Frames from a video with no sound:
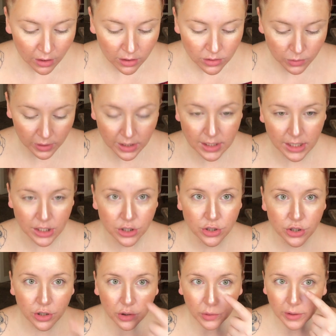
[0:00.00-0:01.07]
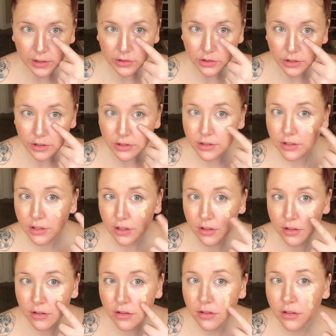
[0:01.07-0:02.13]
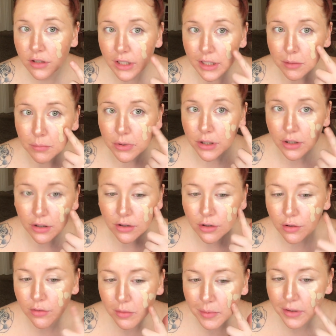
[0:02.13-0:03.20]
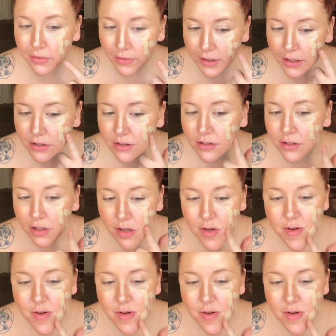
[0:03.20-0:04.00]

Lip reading: So what I tend to do is just kind of put it all over my face.